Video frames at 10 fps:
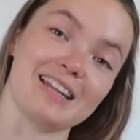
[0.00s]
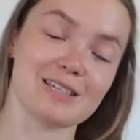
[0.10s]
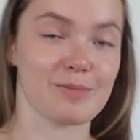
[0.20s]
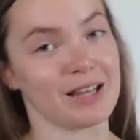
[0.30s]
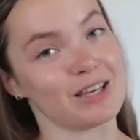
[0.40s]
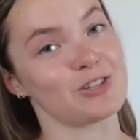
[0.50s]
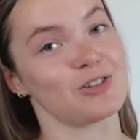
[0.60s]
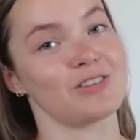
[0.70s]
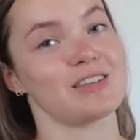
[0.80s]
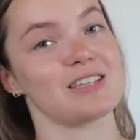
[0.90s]
and they smile at
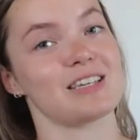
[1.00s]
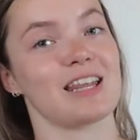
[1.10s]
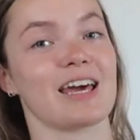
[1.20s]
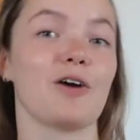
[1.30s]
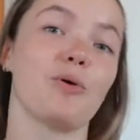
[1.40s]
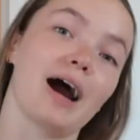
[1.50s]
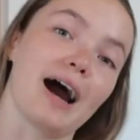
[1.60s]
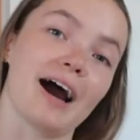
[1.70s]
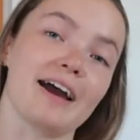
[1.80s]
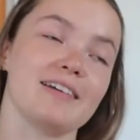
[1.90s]
each other and they say like, oh
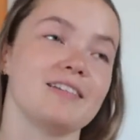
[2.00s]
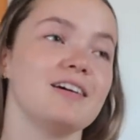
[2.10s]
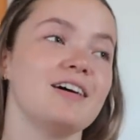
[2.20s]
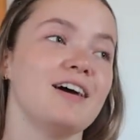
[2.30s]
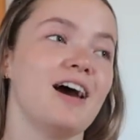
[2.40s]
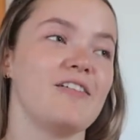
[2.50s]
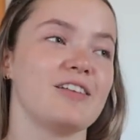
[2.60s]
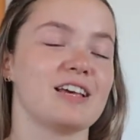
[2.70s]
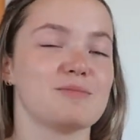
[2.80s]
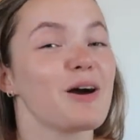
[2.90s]
hi, and everything else.